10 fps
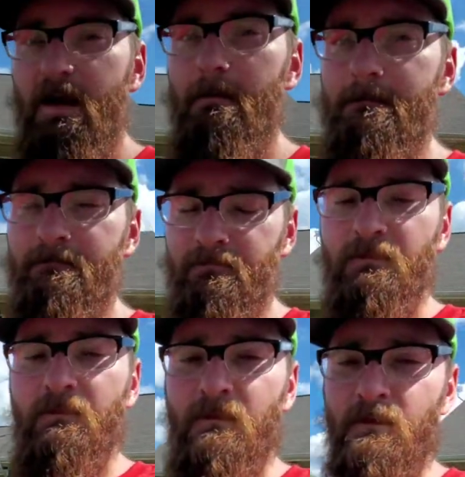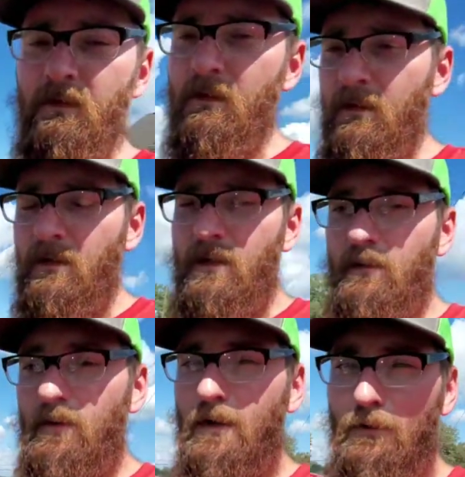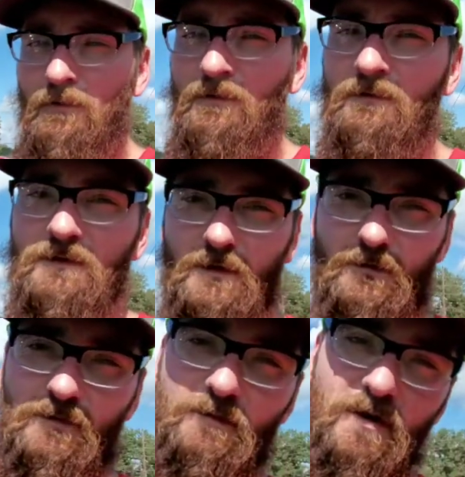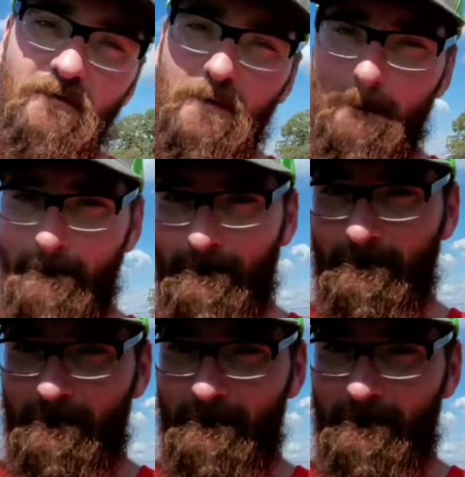one out. Here we go. Let's go do some drifting.